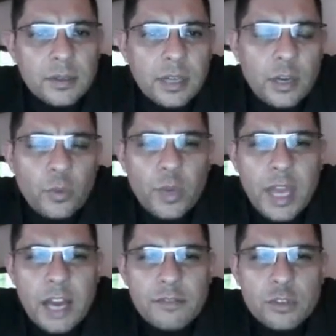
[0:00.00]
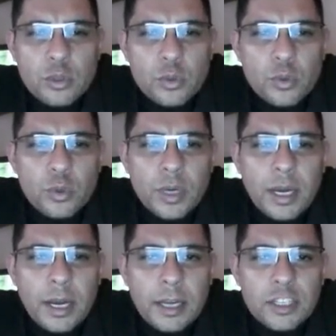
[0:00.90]
okay, we have to
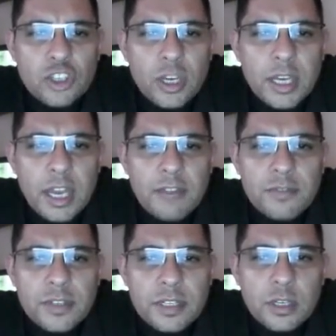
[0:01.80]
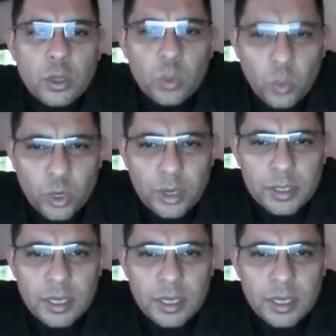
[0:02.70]
check every single word,